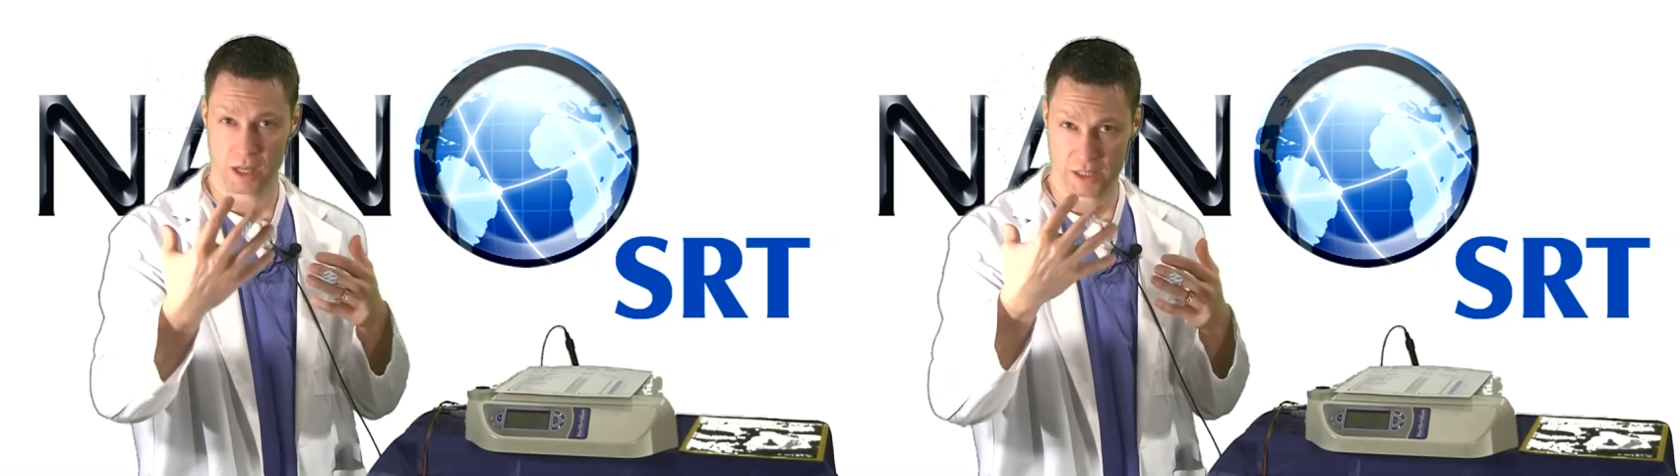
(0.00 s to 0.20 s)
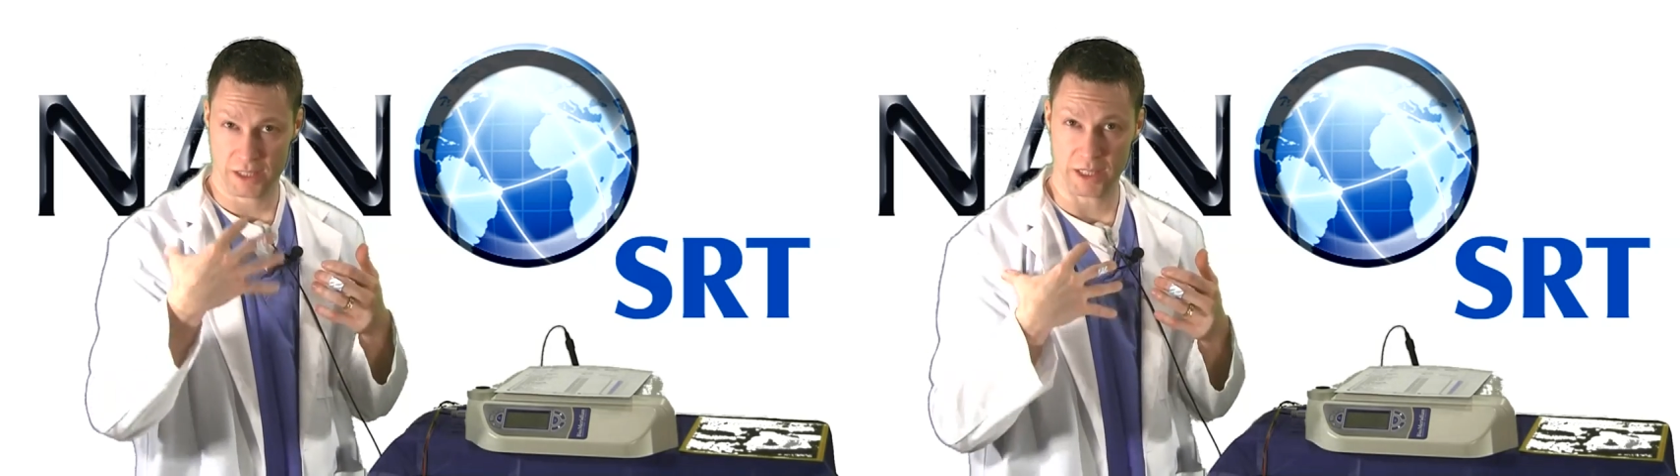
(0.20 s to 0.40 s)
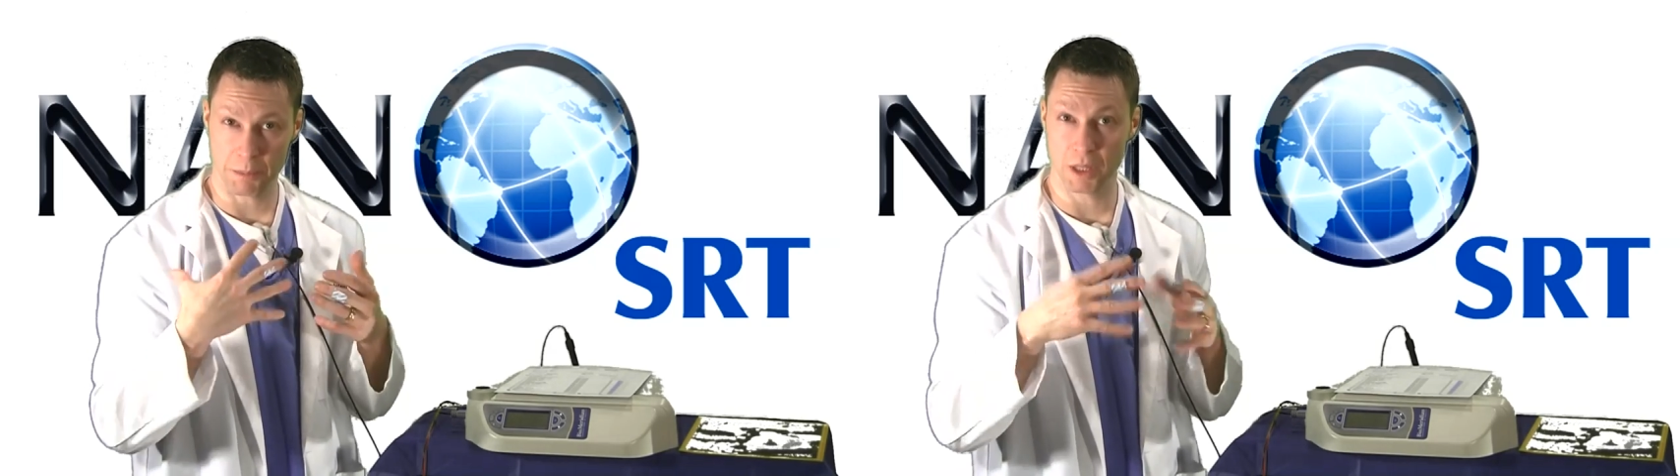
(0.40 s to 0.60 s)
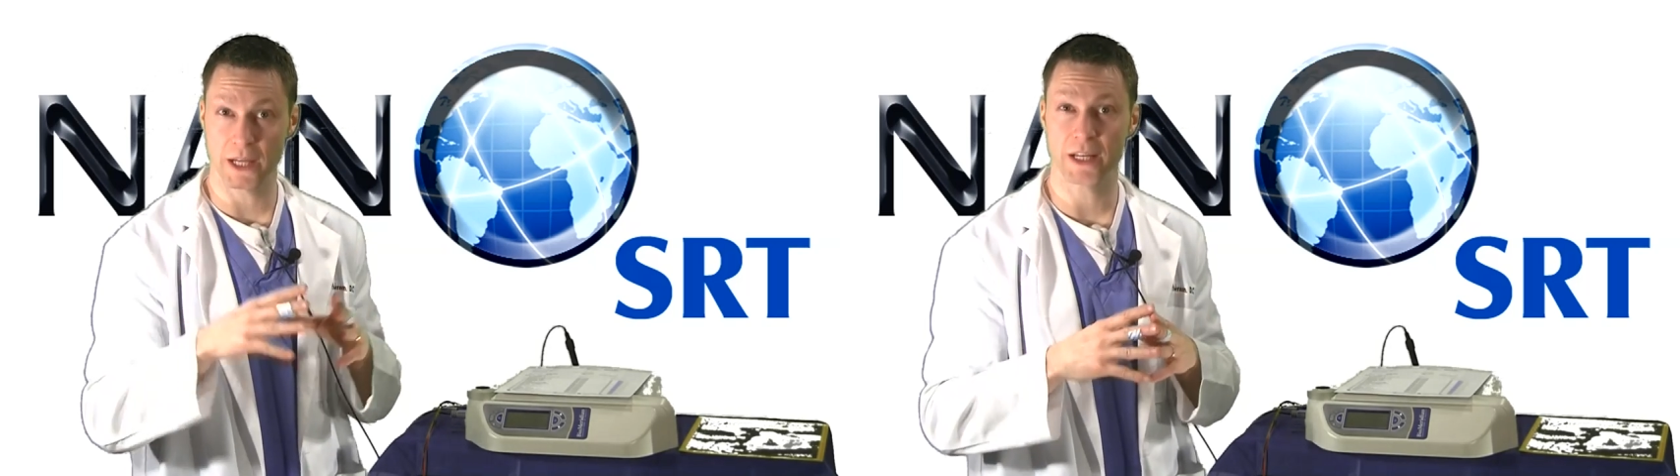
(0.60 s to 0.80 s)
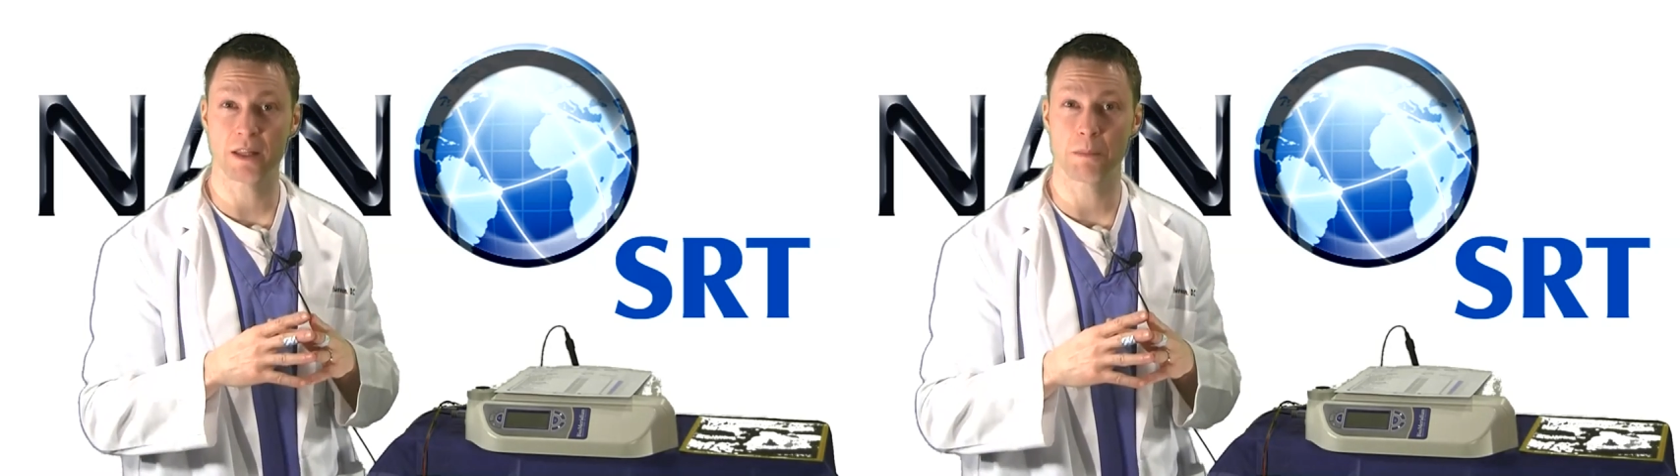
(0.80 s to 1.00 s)

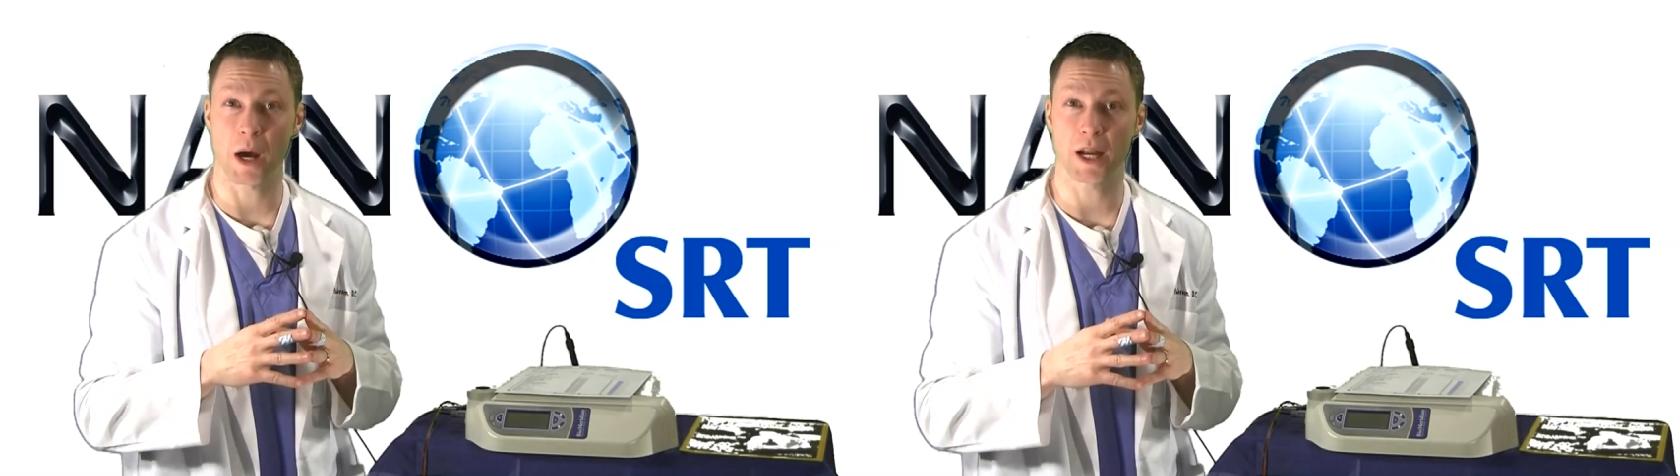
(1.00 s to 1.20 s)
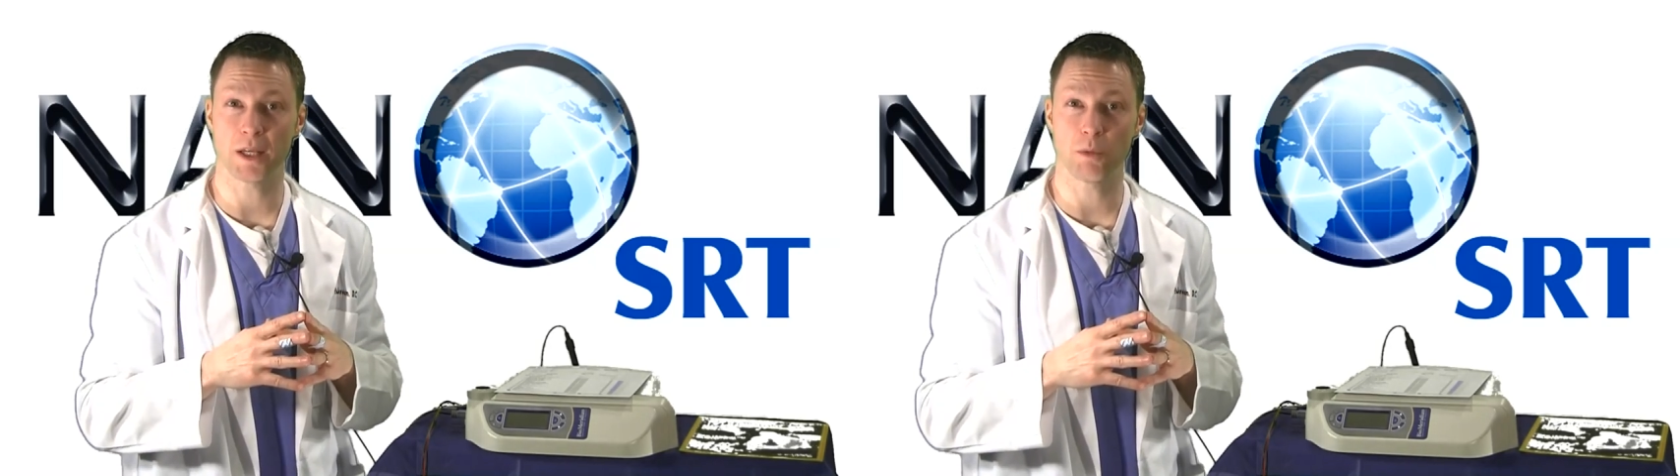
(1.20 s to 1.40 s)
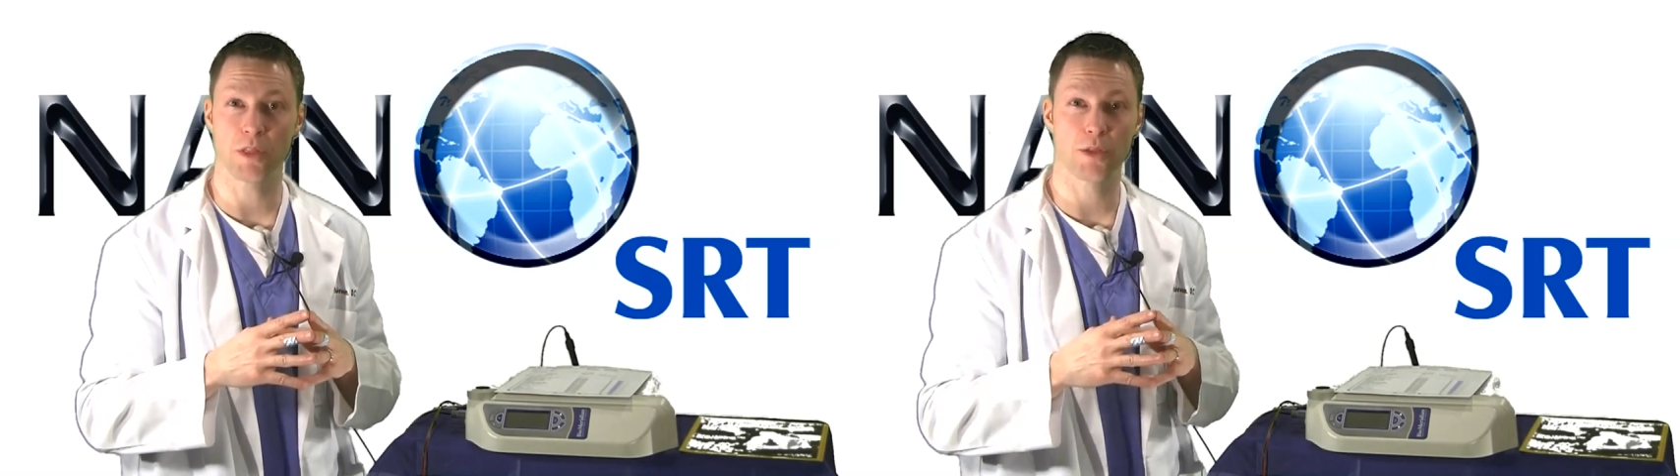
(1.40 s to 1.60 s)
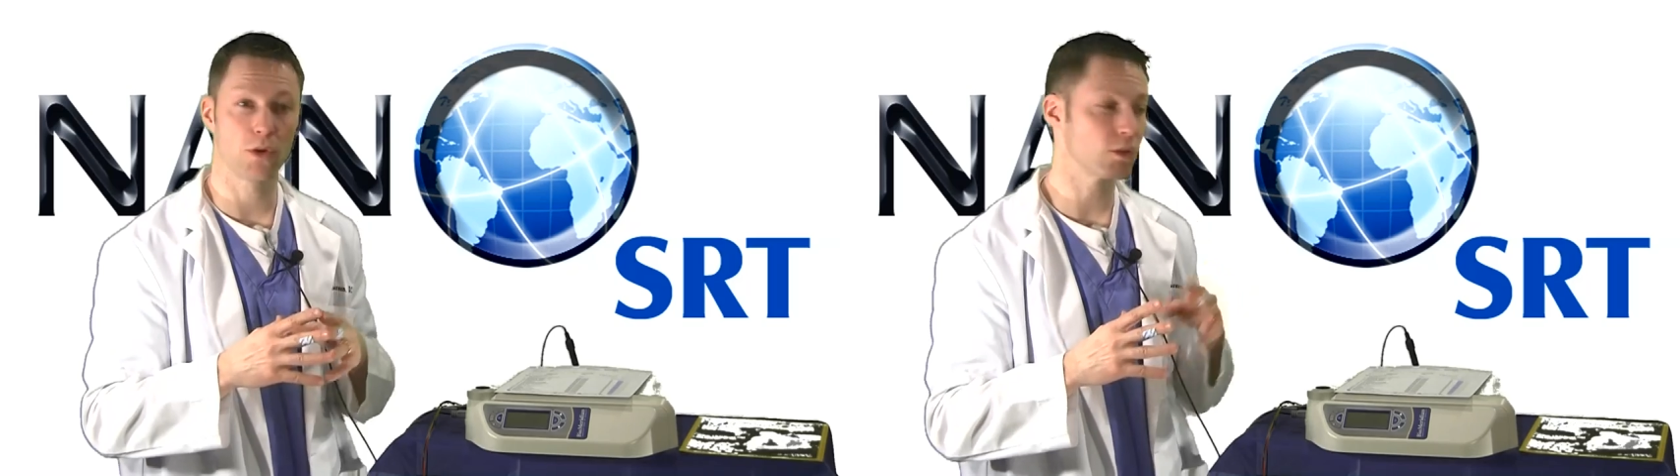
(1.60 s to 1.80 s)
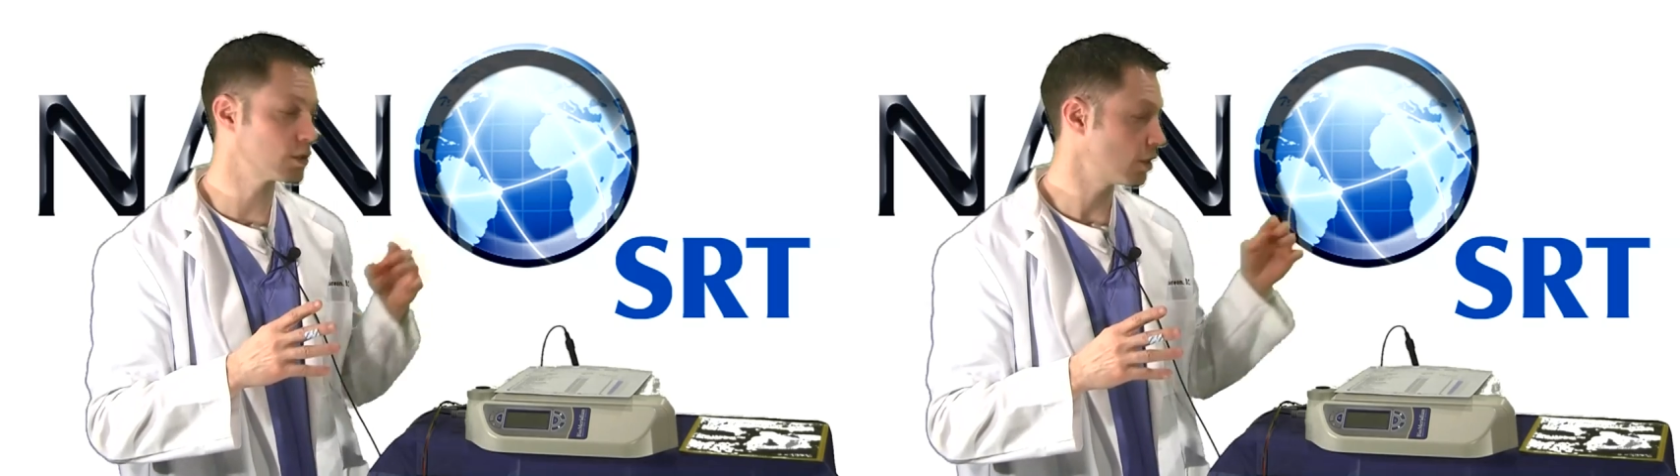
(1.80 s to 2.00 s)
stimulating the body with
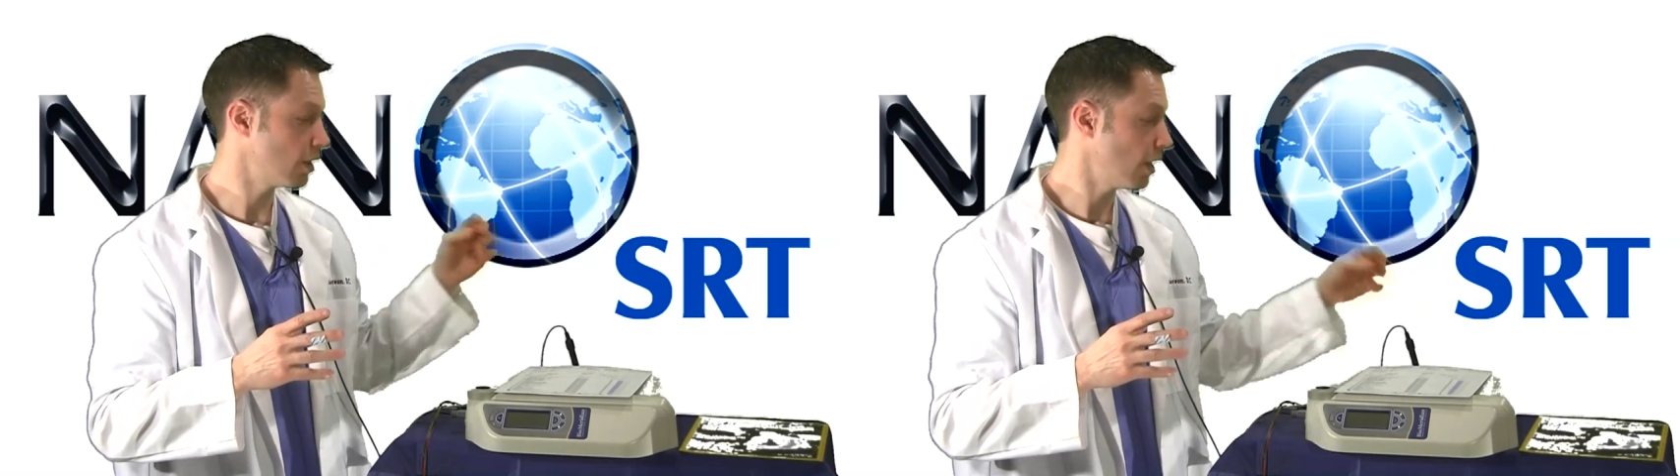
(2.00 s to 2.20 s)
those,